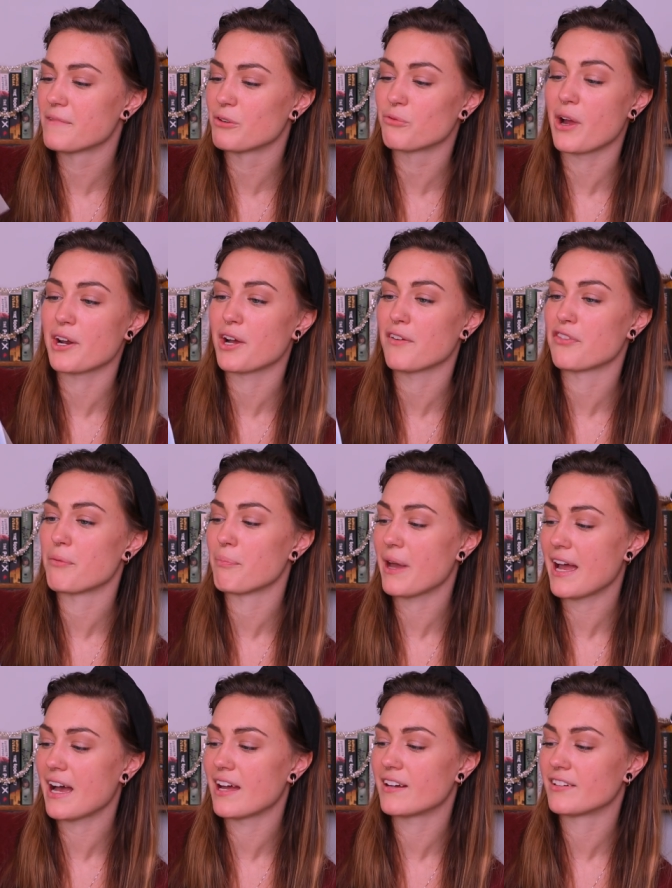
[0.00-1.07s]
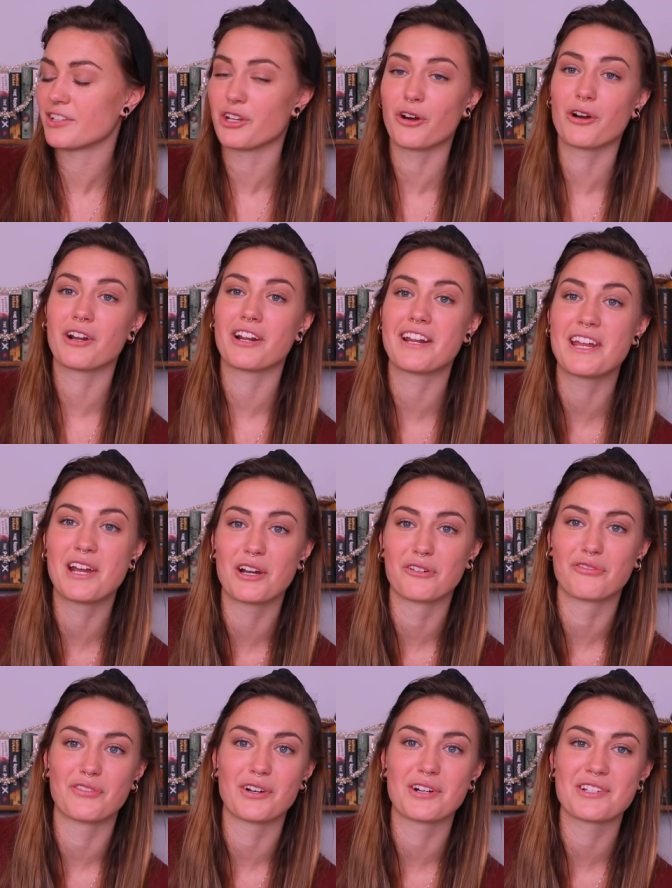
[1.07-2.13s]
Right off the bat, you heard it here
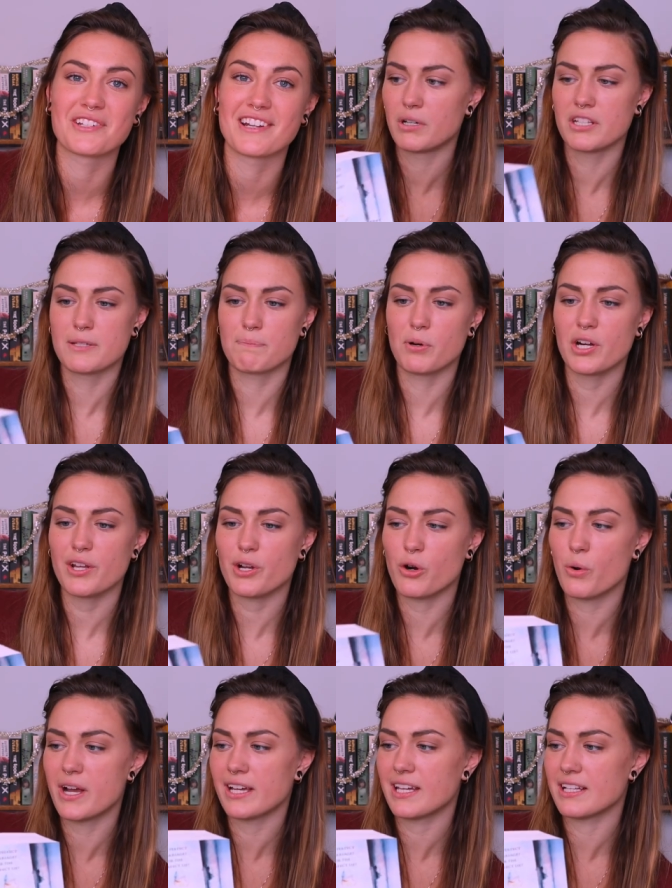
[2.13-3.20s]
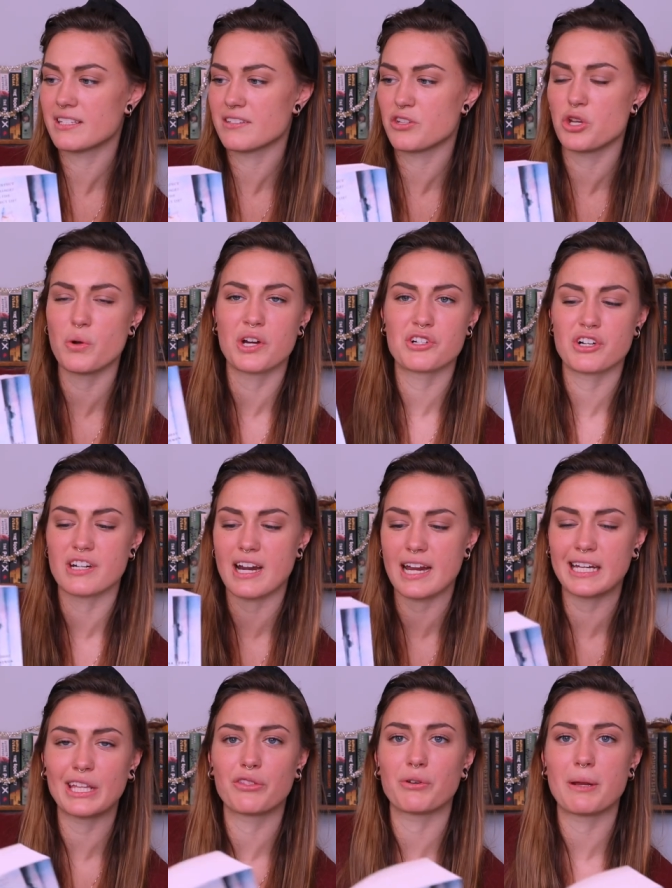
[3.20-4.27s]
first, but it's pretty quick. It's
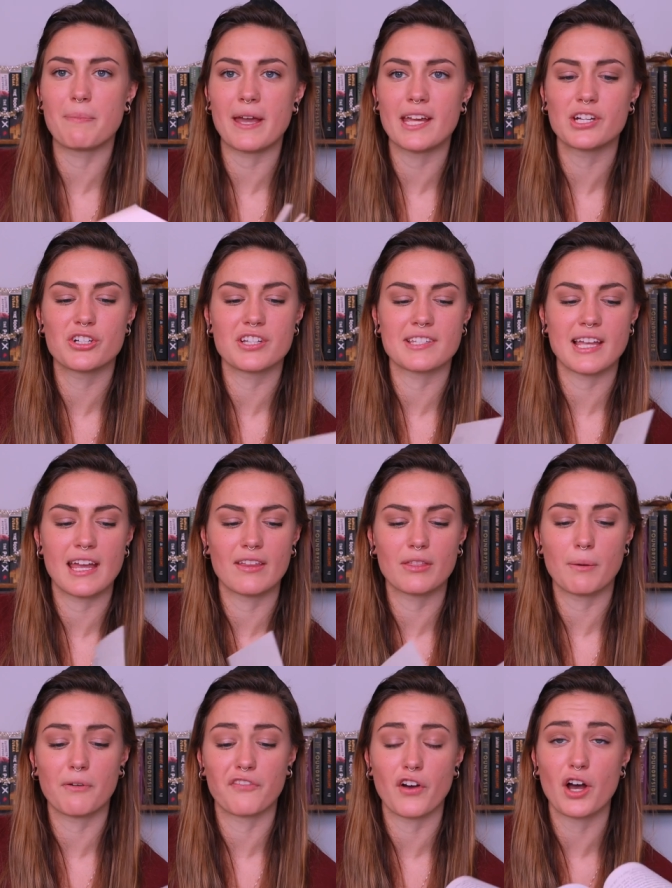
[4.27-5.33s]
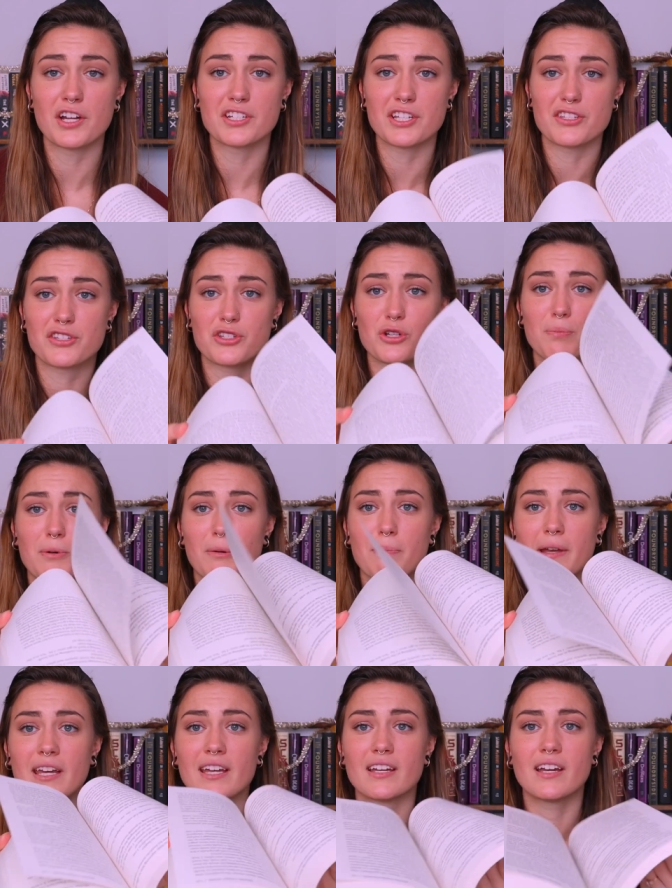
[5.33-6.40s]
293 pages and the font is super
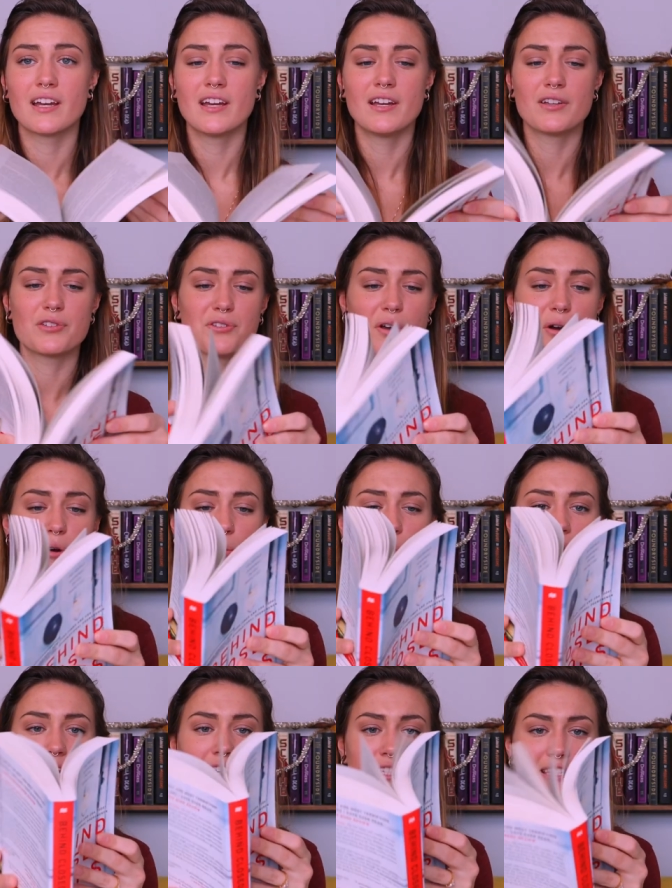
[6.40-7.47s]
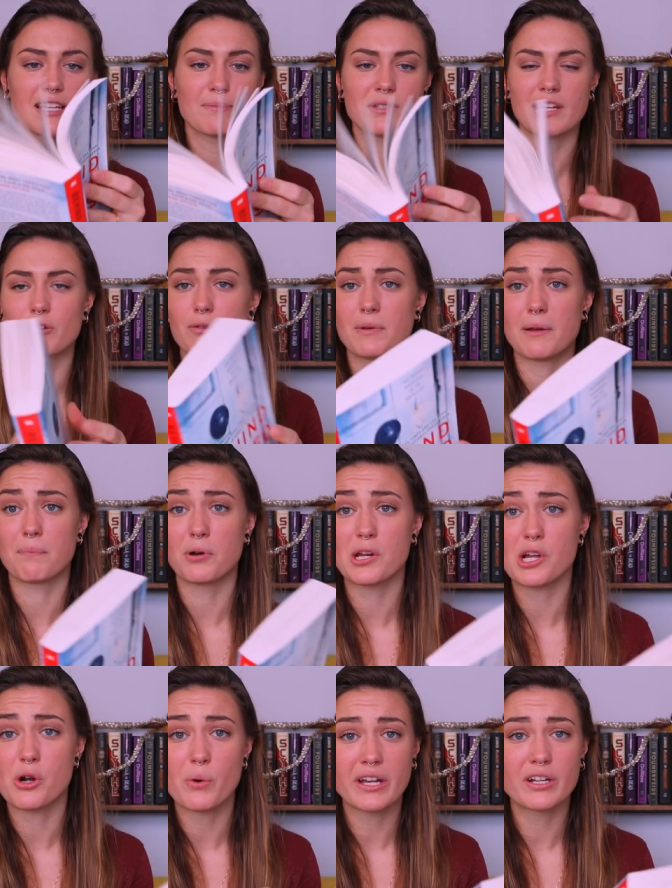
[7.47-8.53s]
big, so it seems like it would be a pretty
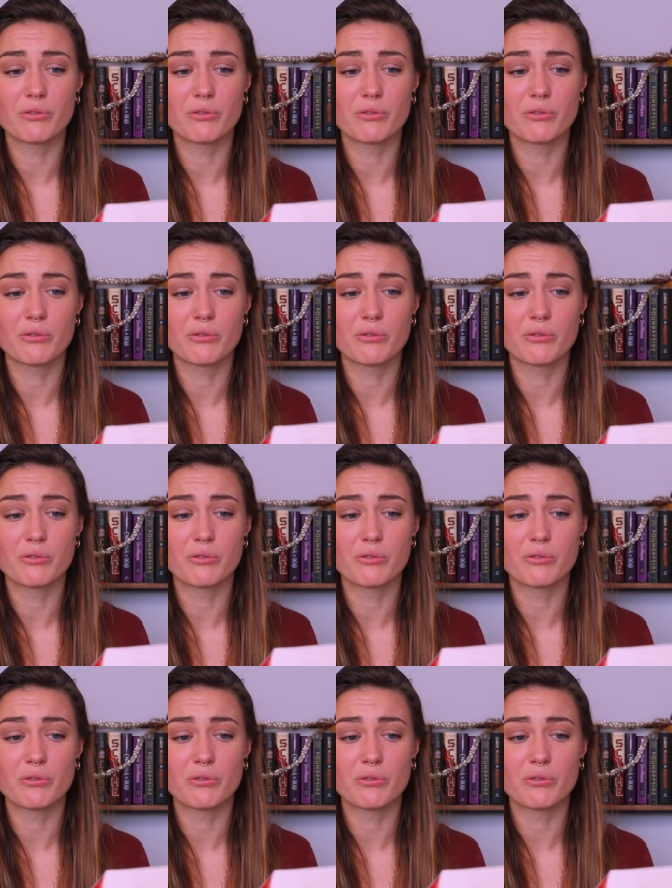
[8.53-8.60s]
quick